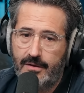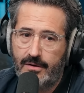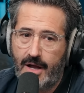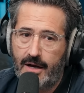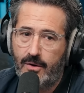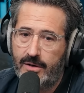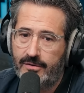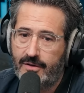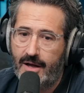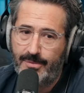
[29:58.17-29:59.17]
they're not going
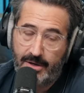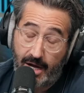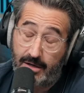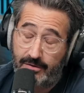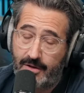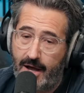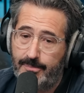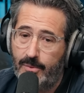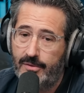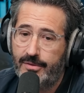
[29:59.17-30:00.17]
to stop they're not going to
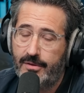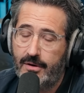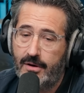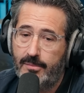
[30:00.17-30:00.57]
stop with uh,